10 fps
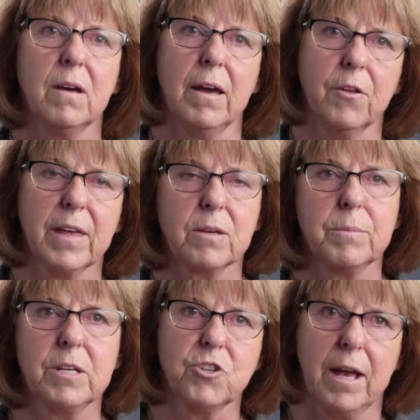I know that can
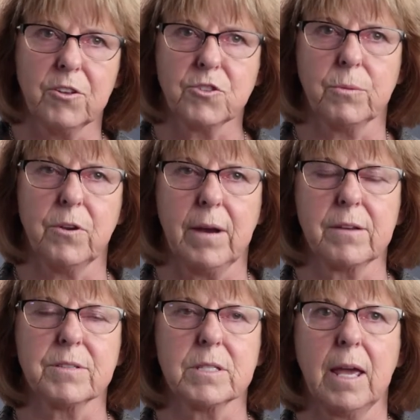be a challenge when they're out
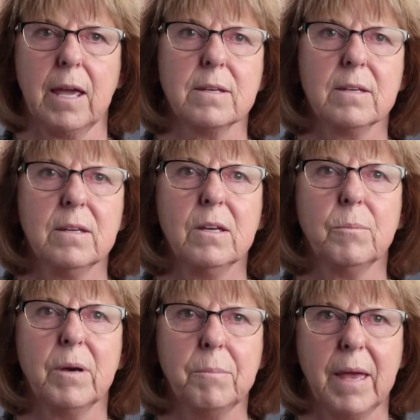of state,
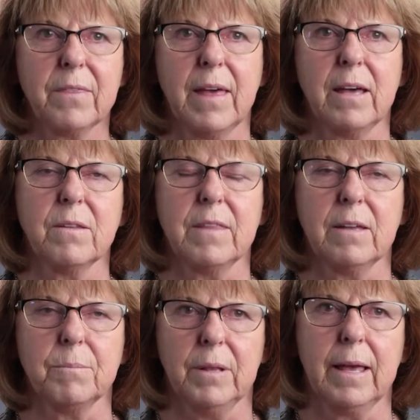but make
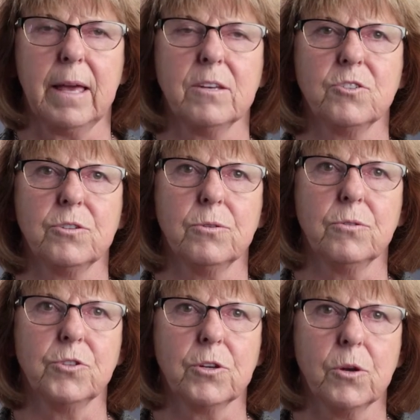that plan
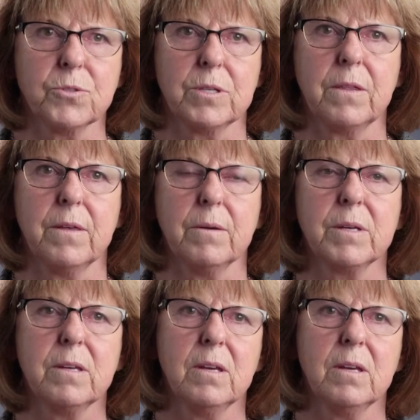to go see them.